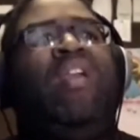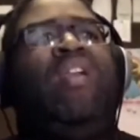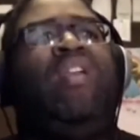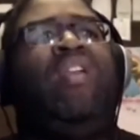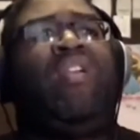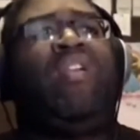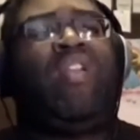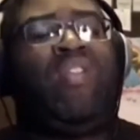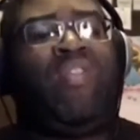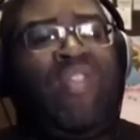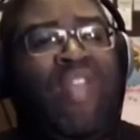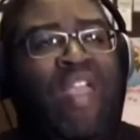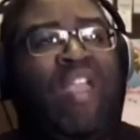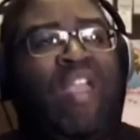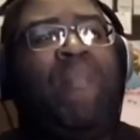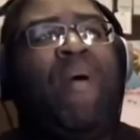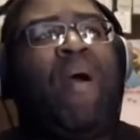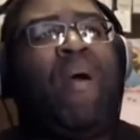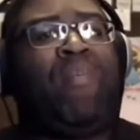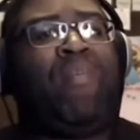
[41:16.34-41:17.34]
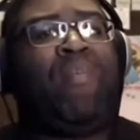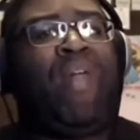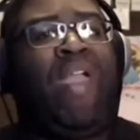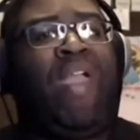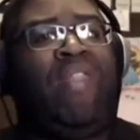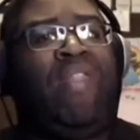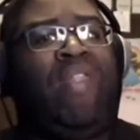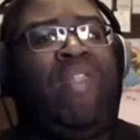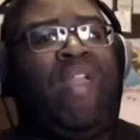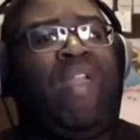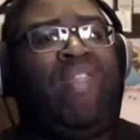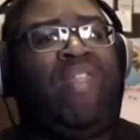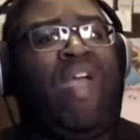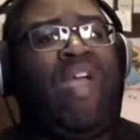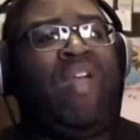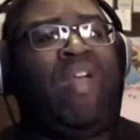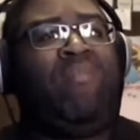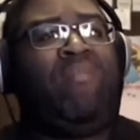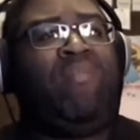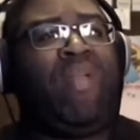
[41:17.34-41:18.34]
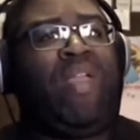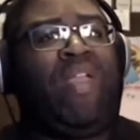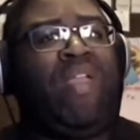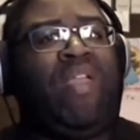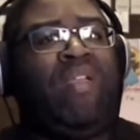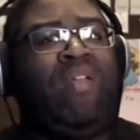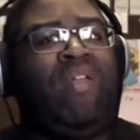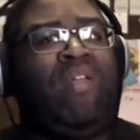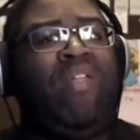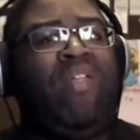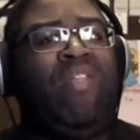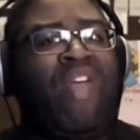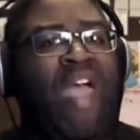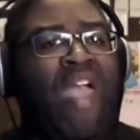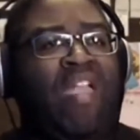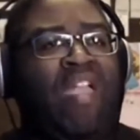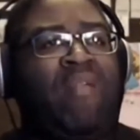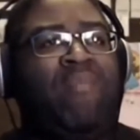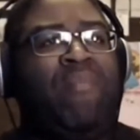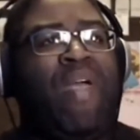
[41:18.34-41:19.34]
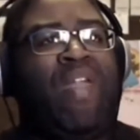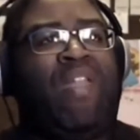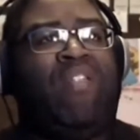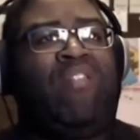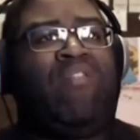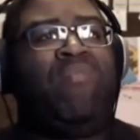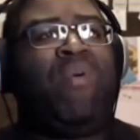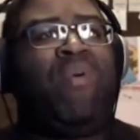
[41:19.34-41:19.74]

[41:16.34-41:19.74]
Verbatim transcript: you can think about playing like that and being that competitive.